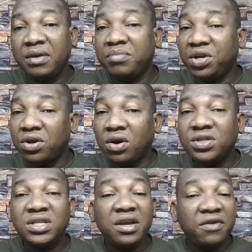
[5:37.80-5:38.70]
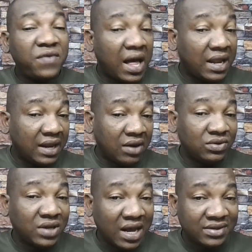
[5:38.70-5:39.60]
Because if
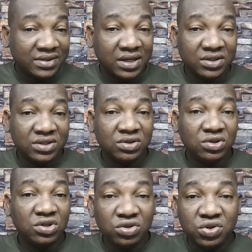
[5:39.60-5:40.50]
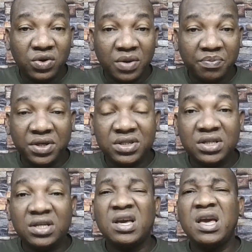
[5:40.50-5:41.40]
allowed access into your
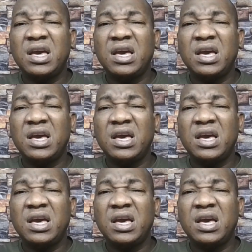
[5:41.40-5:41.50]
PC,